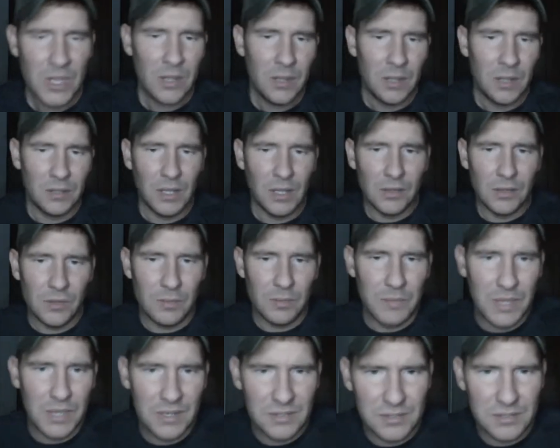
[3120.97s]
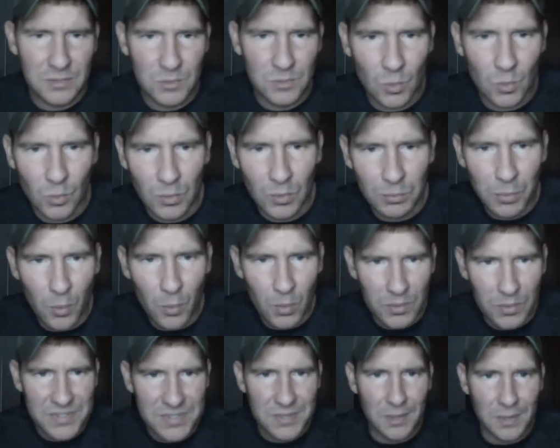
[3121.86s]
a lot of the Masons will
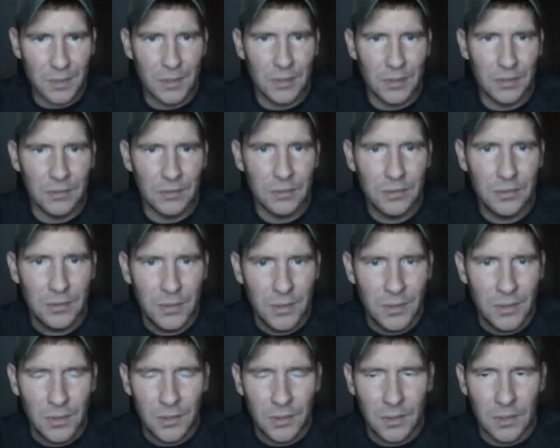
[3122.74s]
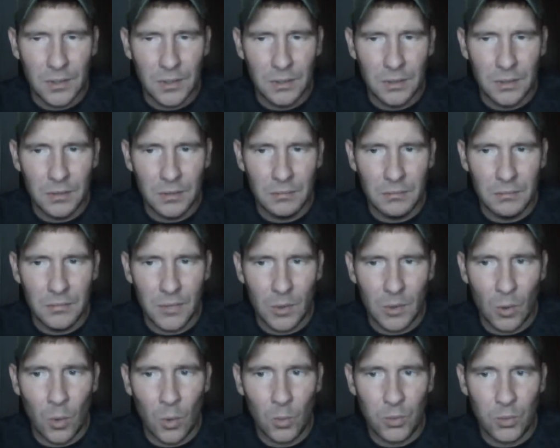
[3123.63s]
report seeing
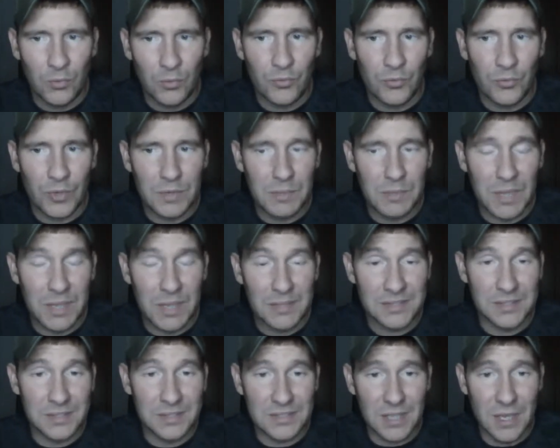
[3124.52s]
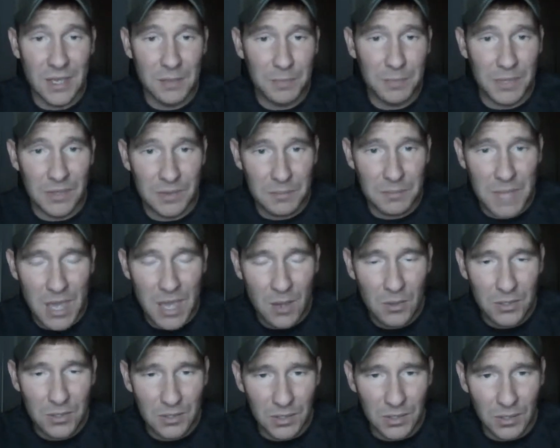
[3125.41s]
older Freemasons up in the
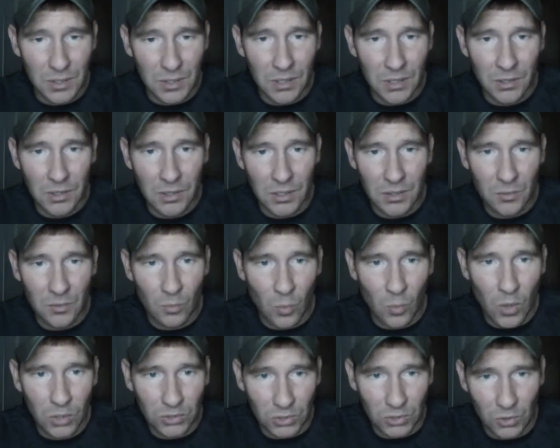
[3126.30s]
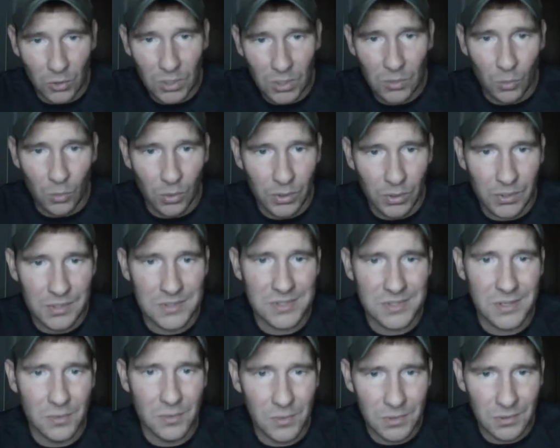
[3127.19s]
balcony area while degree work is
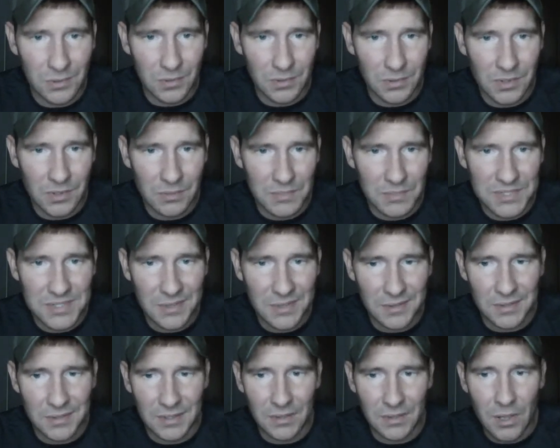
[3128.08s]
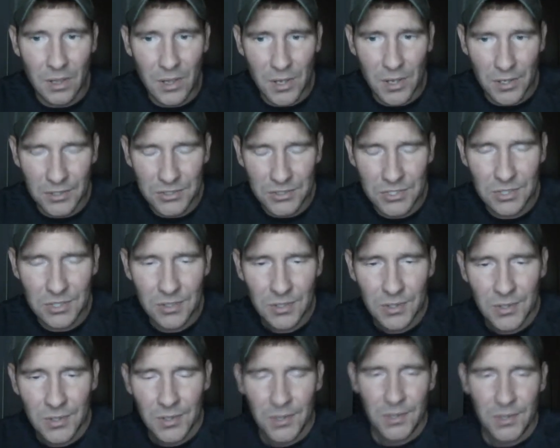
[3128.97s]
going on in the Masonic Lodge,
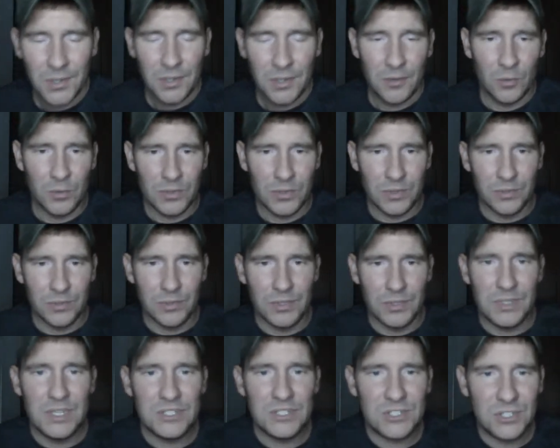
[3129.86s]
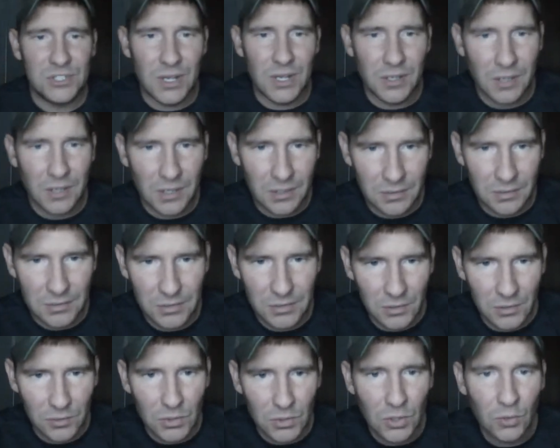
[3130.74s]
where they're initiating,
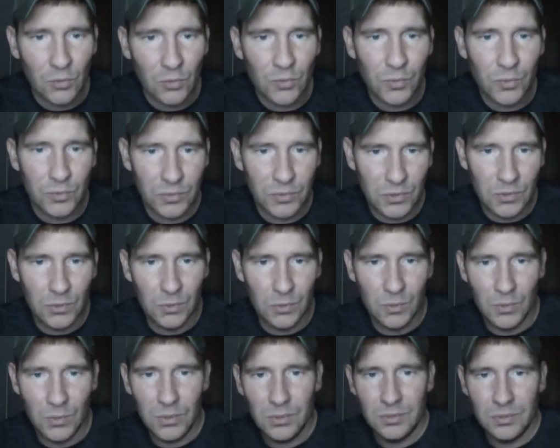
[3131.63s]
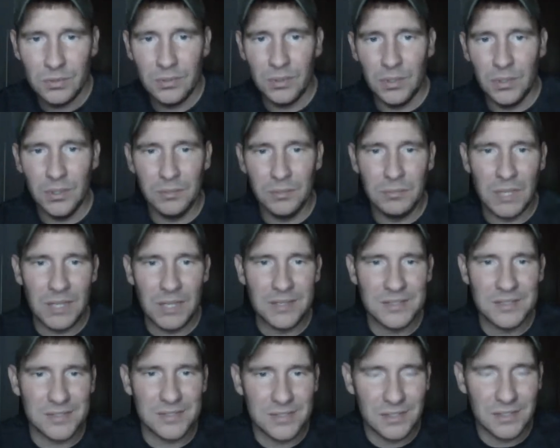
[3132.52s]
new
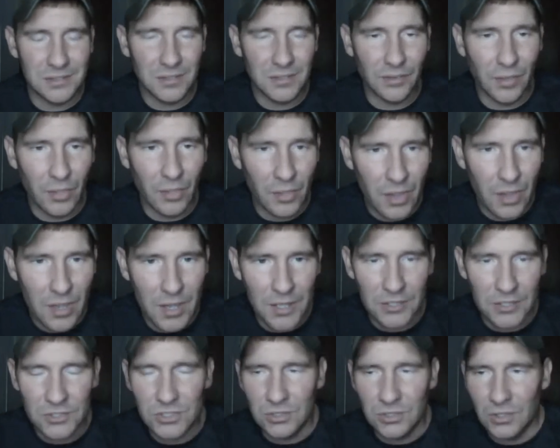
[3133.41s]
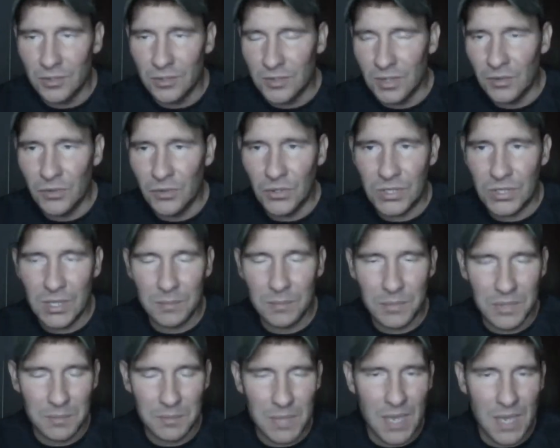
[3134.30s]
Masons into the lodge. They'll look up in
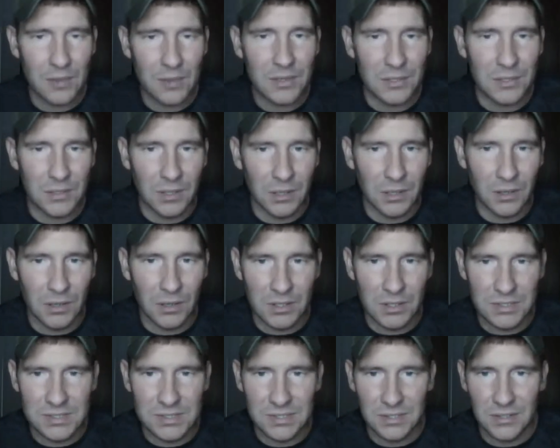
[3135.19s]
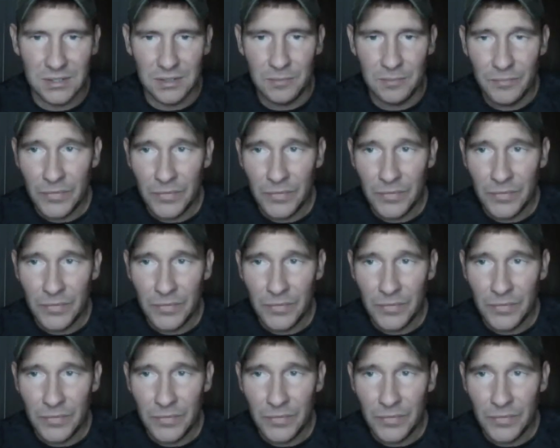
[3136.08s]
the balcony area and see